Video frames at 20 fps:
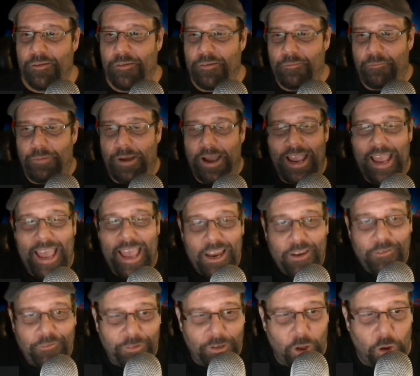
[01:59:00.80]
By
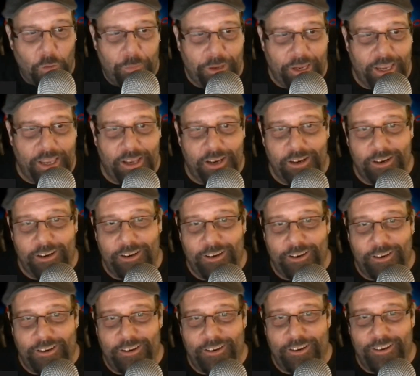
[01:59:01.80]
enveloping it
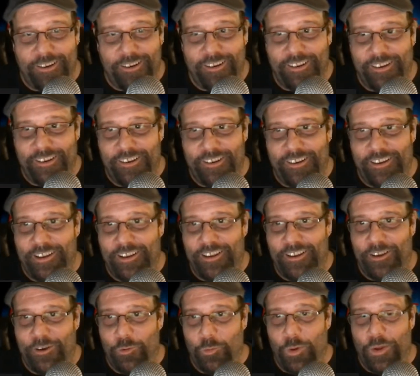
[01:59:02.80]

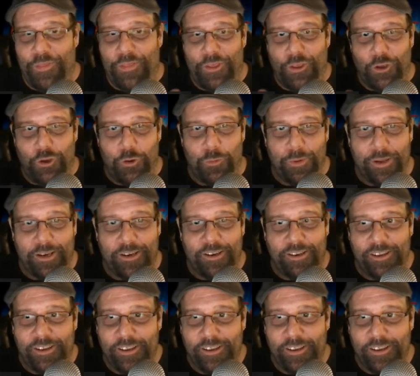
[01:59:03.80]
with a human,